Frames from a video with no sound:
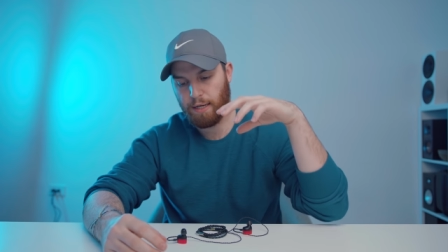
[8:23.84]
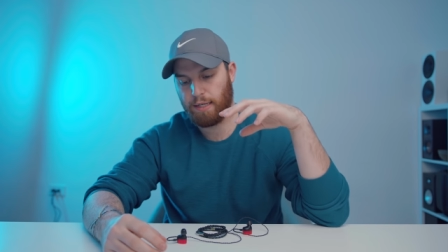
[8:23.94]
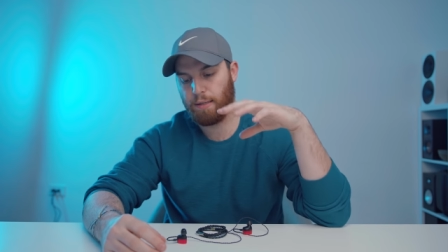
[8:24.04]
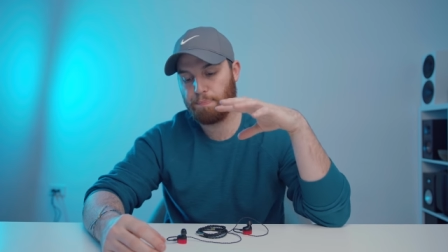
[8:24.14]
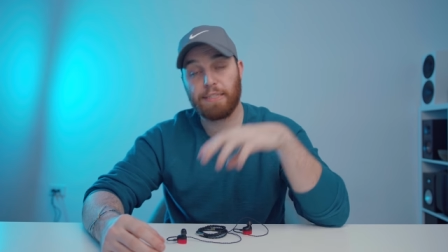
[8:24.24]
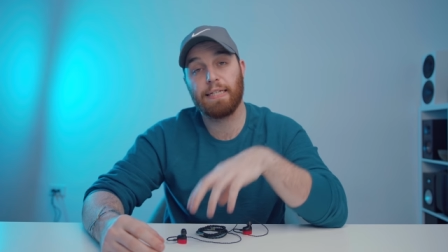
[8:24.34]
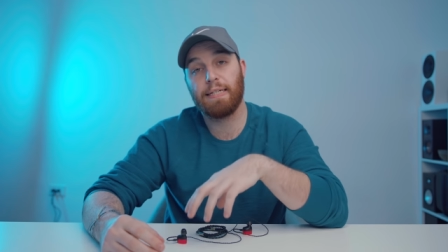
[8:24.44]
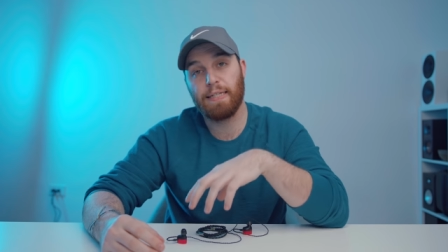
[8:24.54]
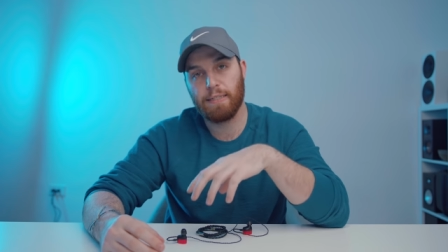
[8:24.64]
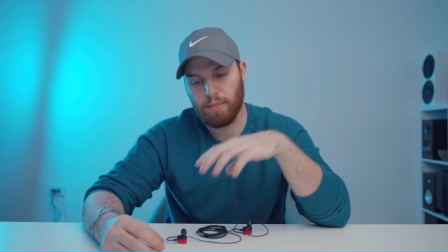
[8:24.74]
Uh, but they
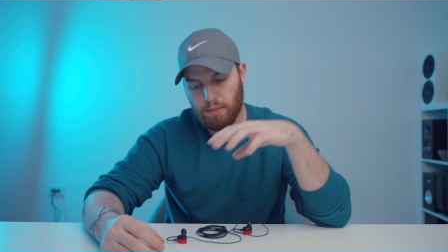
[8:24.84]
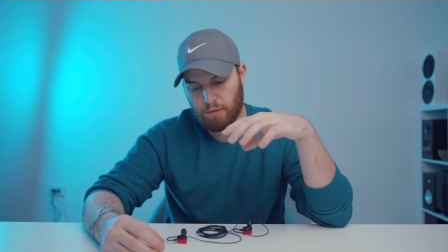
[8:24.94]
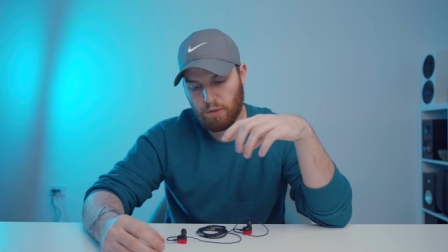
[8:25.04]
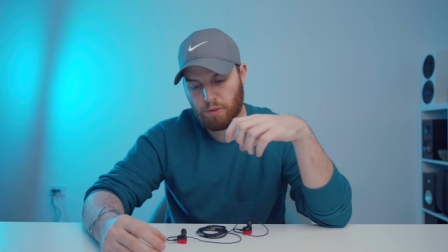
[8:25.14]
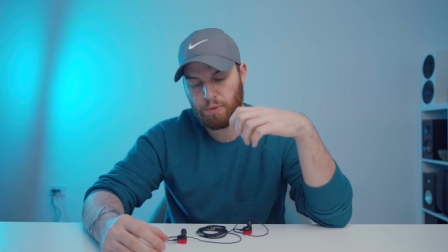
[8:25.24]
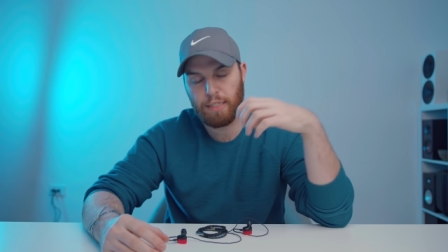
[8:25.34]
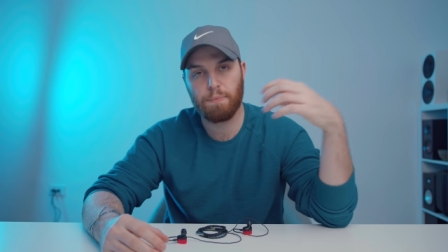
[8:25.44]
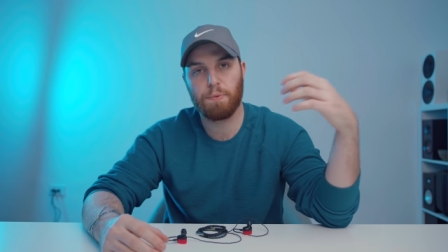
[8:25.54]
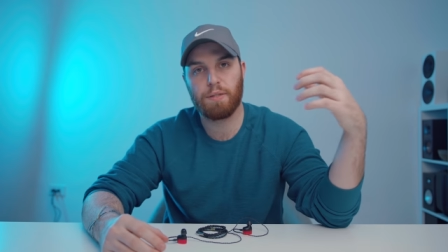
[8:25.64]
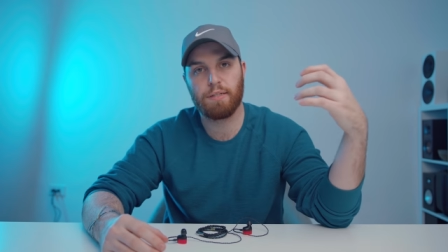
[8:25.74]
didn't. So you end
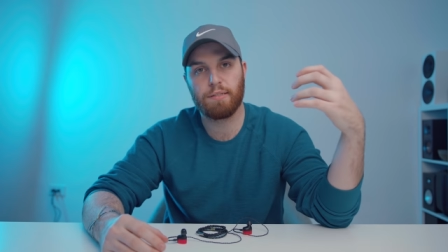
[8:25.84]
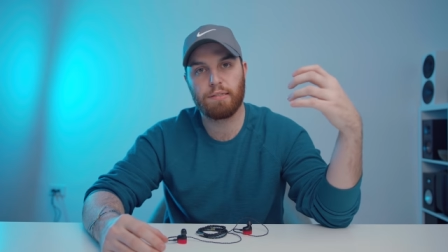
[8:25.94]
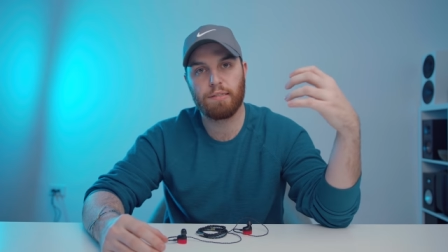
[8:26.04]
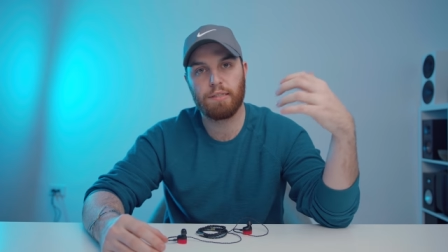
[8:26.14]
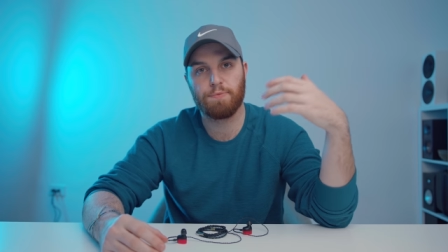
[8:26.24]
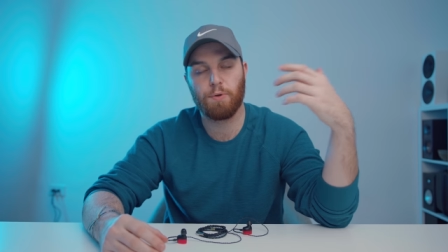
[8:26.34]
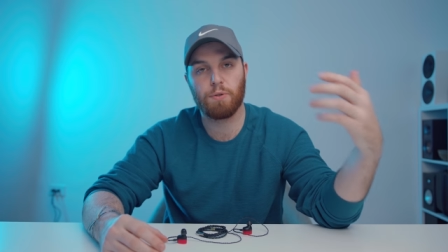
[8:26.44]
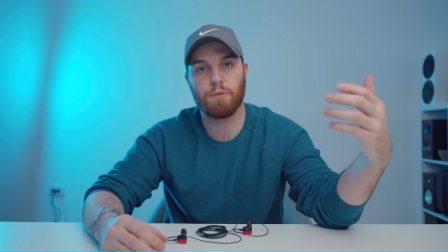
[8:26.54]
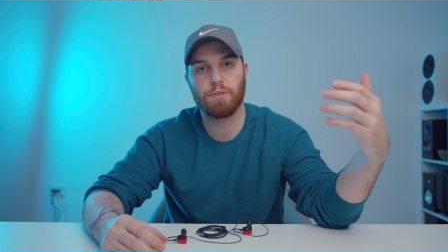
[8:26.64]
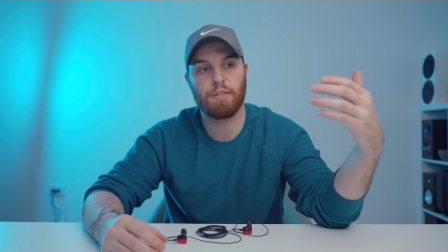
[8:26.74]
up with this these
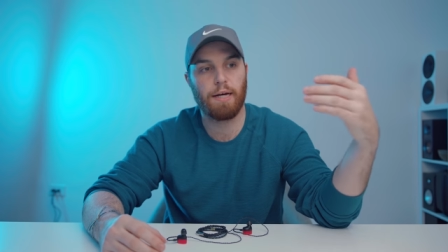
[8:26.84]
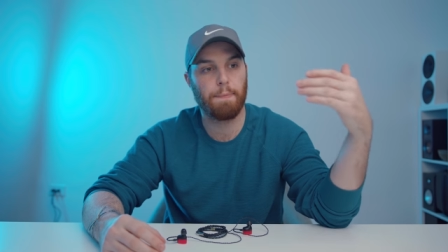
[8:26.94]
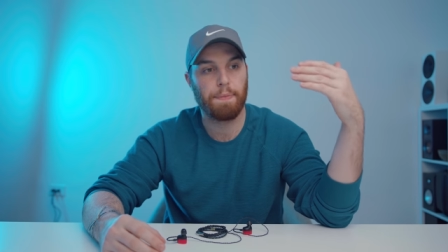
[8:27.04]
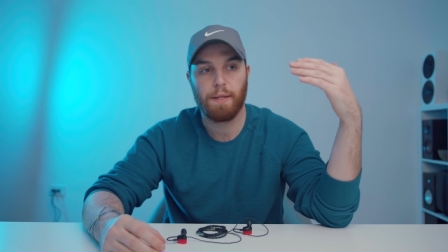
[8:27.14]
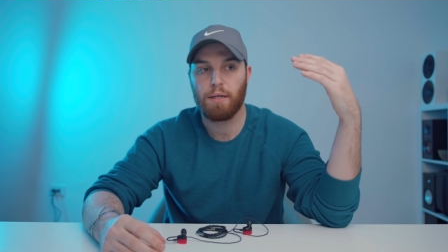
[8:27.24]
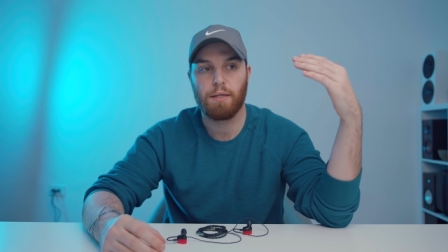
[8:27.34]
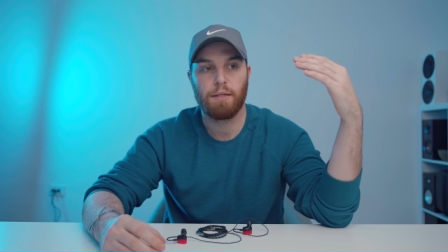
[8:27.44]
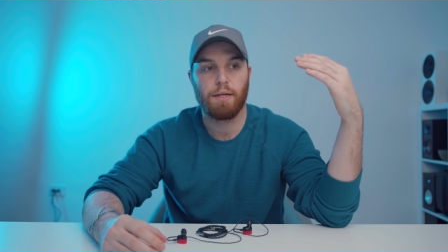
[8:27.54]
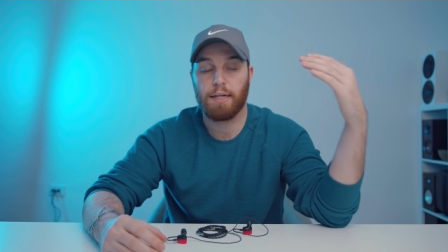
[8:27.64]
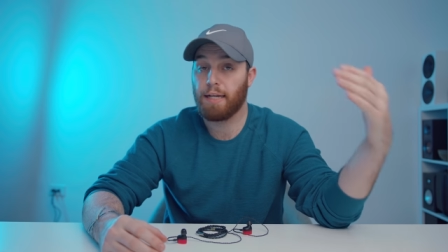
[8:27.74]
vocals that,
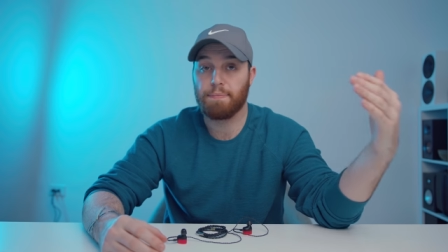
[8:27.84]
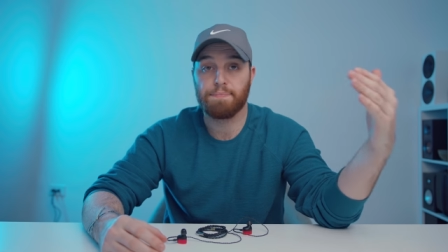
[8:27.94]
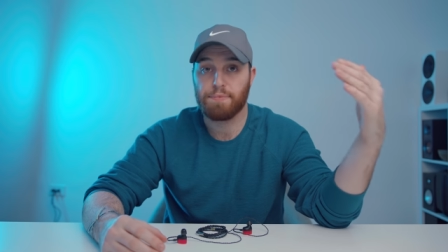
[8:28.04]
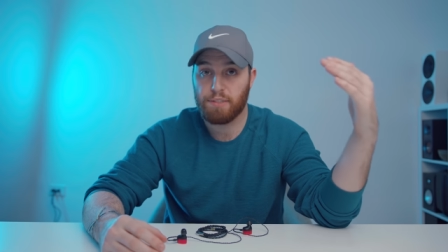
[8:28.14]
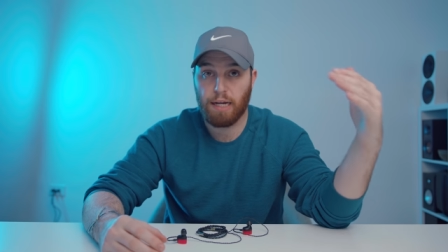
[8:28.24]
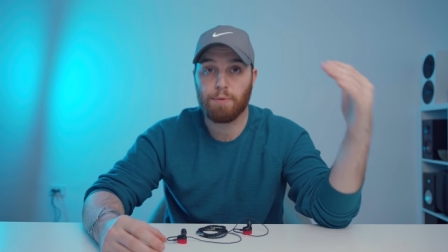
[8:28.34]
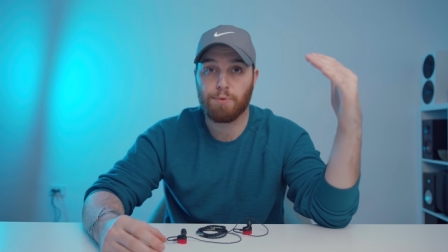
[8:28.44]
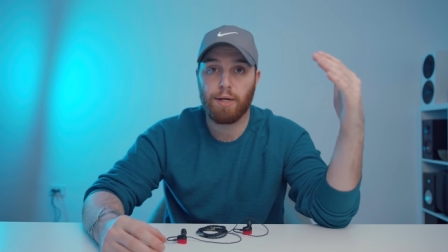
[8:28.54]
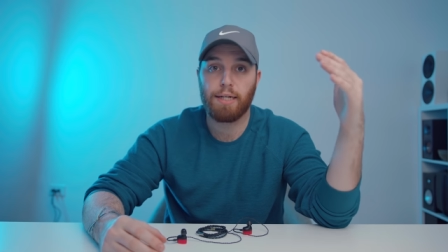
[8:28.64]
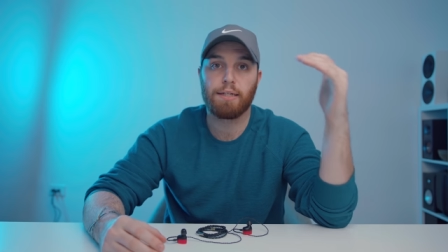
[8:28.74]
again, sound
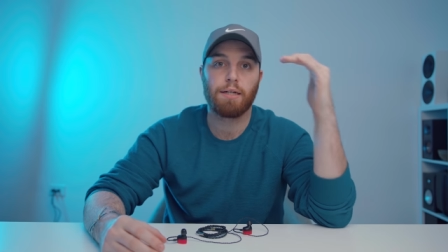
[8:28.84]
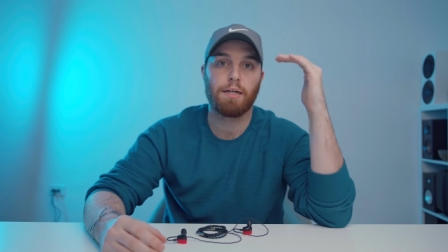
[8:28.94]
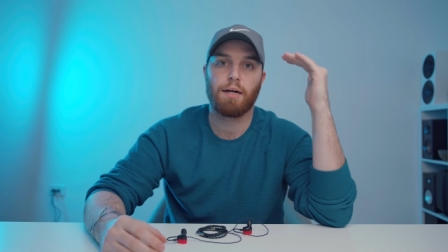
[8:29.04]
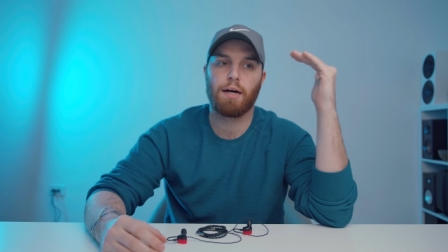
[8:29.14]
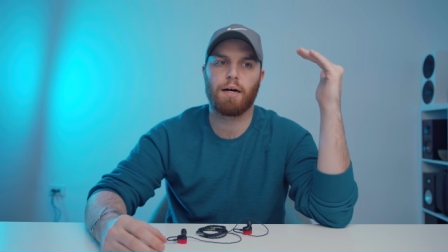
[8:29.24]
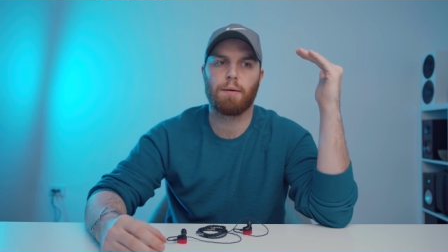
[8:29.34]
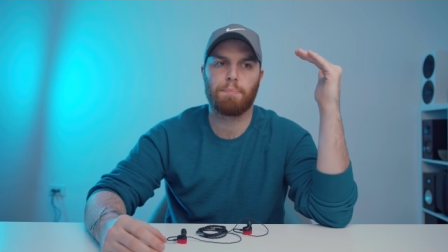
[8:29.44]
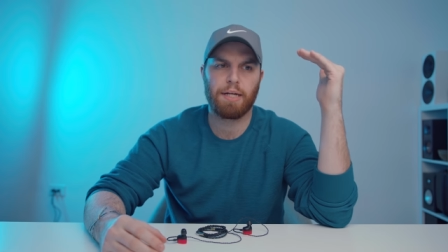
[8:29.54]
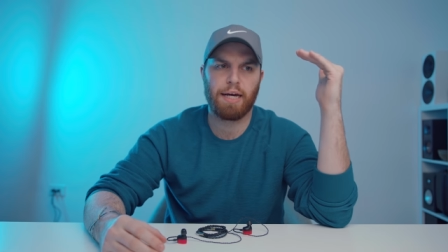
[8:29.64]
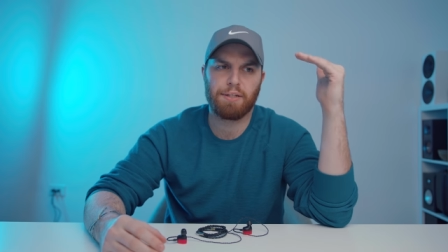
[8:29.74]
great, uh,
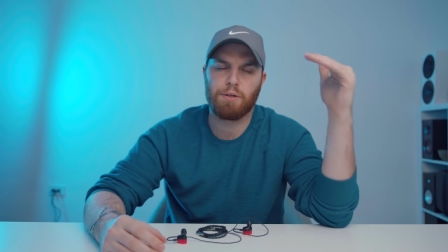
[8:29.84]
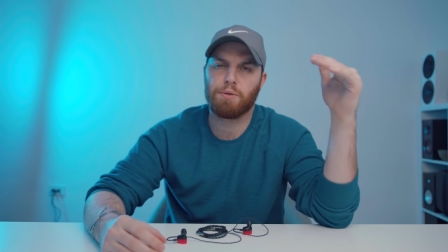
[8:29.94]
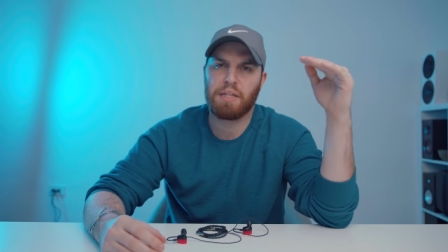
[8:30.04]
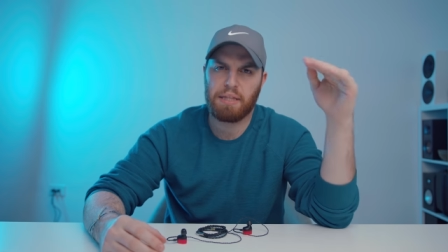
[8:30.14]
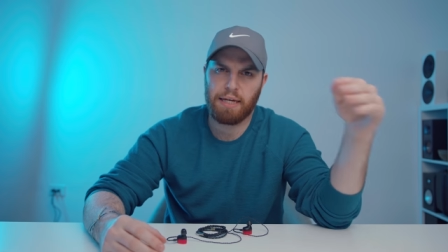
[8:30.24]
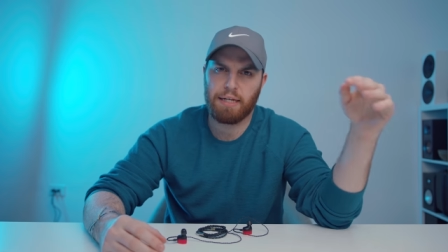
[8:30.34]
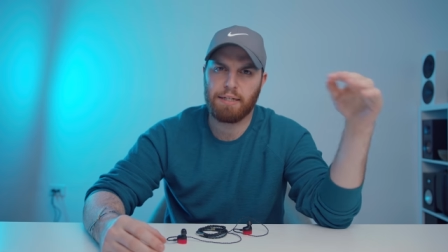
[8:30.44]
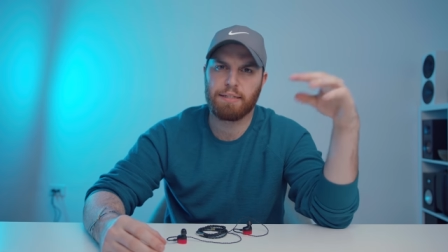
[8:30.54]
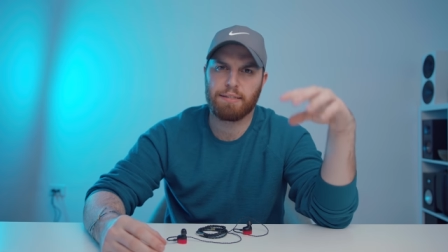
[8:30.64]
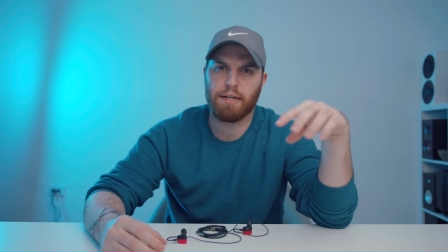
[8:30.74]
but I know that they
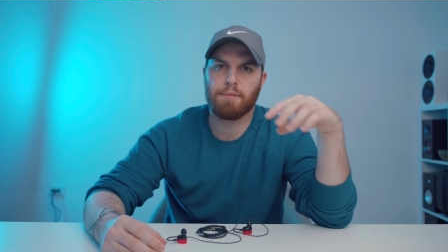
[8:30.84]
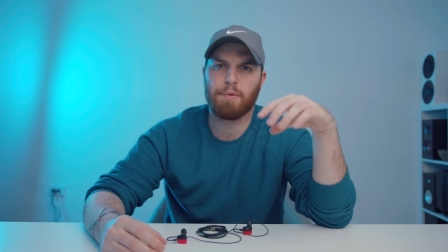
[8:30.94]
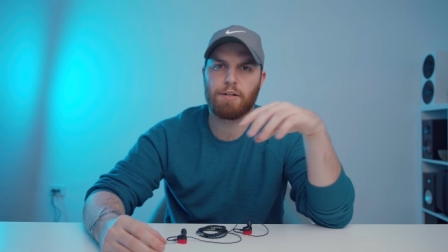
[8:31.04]
can sound